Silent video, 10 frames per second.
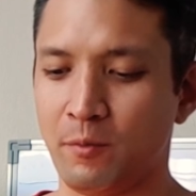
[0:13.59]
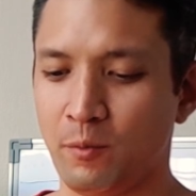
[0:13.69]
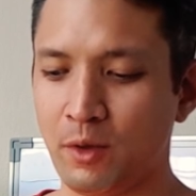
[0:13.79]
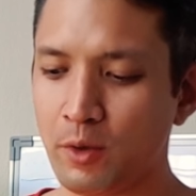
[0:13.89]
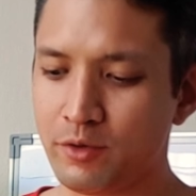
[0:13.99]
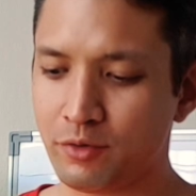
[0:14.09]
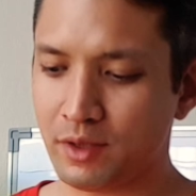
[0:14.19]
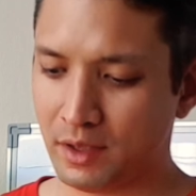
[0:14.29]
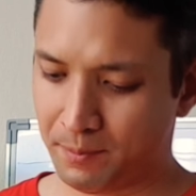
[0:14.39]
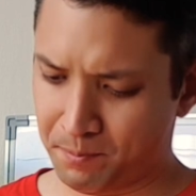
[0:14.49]
We're going through
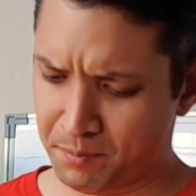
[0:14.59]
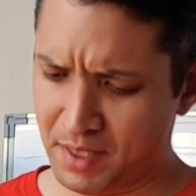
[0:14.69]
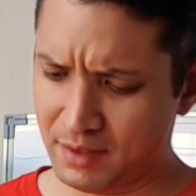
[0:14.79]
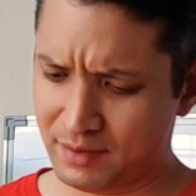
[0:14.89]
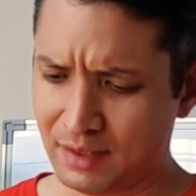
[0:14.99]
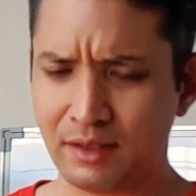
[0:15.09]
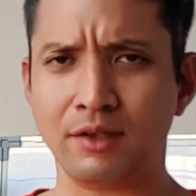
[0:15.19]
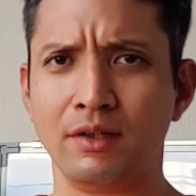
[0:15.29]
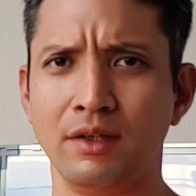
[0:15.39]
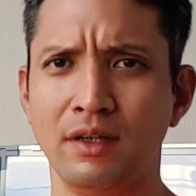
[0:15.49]
the
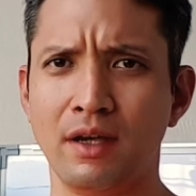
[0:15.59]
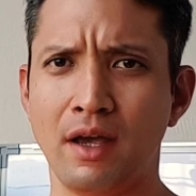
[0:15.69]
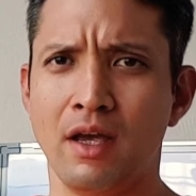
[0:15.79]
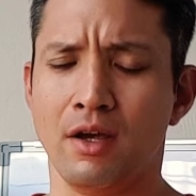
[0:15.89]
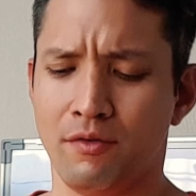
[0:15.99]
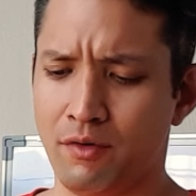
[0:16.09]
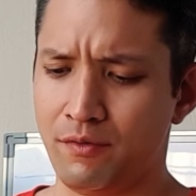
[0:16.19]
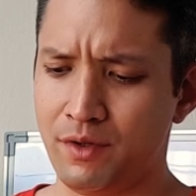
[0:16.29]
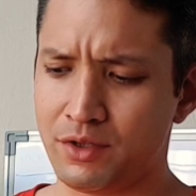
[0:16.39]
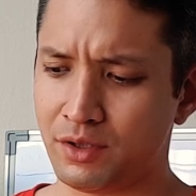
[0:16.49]
PSLE
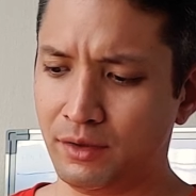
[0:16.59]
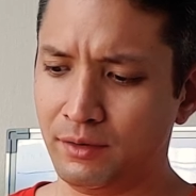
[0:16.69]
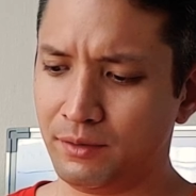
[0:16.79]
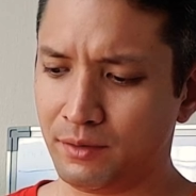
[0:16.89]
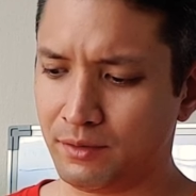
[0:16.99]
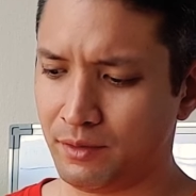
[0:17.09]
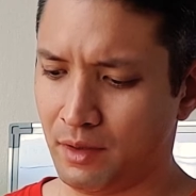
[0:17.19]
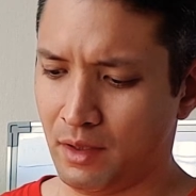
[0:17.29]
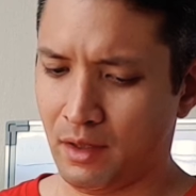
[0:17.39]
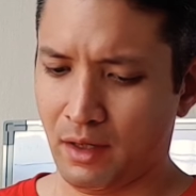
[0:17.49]
revision,
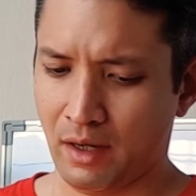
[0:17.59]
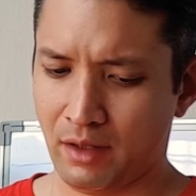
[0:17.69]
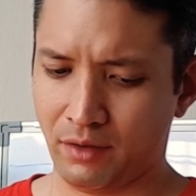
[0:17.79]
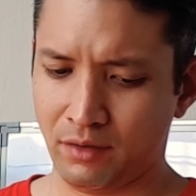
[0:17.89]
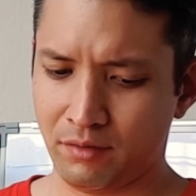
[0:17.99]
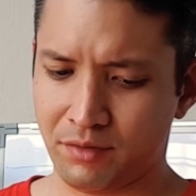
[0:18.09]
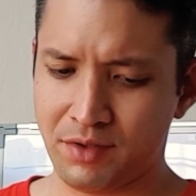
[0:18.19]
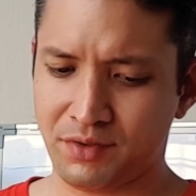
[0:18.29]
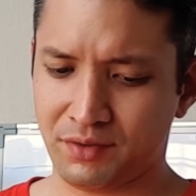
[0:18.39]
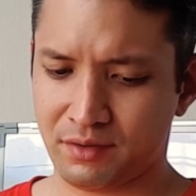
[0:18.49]
and
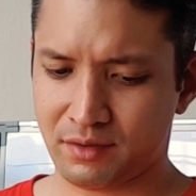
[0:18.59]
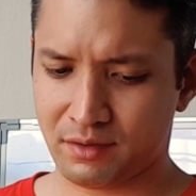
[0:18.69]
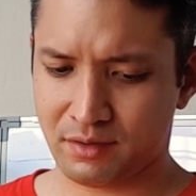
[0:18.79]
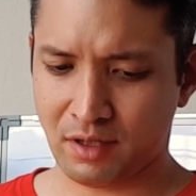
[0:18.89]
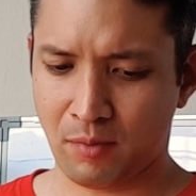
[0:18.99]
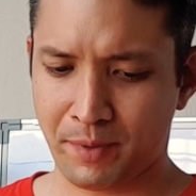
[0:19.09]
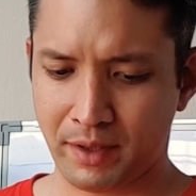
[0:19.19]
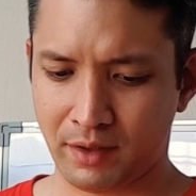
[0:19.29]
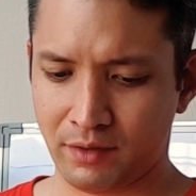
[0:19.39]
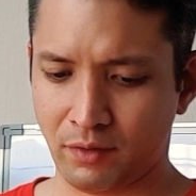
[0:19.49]
this topic
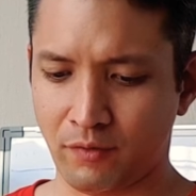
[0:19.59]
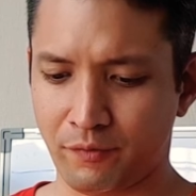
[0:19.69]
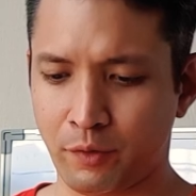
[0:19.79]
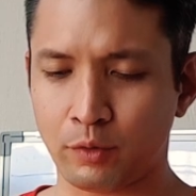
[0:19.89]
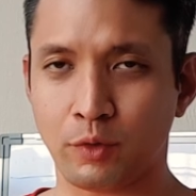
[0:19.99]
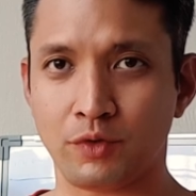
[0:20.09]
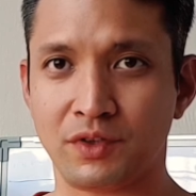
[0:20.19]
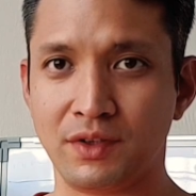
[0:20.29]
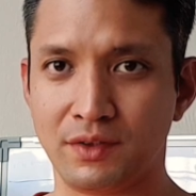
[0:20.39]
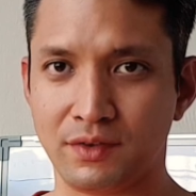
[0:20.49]
is on
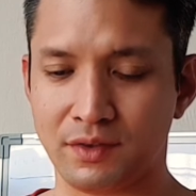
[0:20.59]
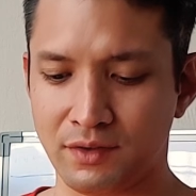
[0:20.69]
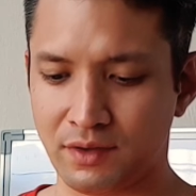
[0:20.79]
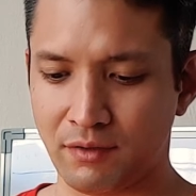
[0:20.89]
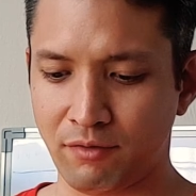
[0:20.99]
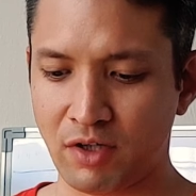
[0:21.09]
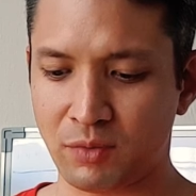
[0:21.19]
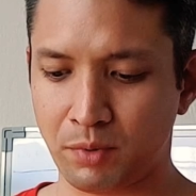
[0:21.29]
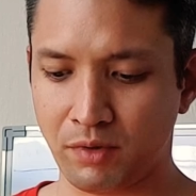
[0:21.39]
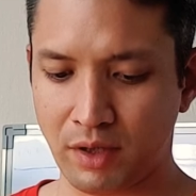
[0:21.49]
photosynthesis and
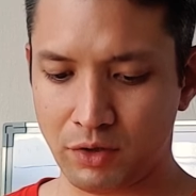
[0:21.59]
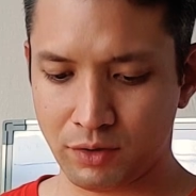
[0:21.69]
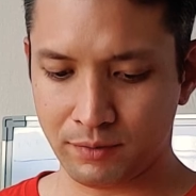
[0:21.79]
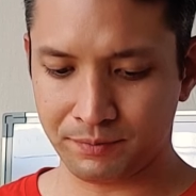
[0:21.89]
respiration.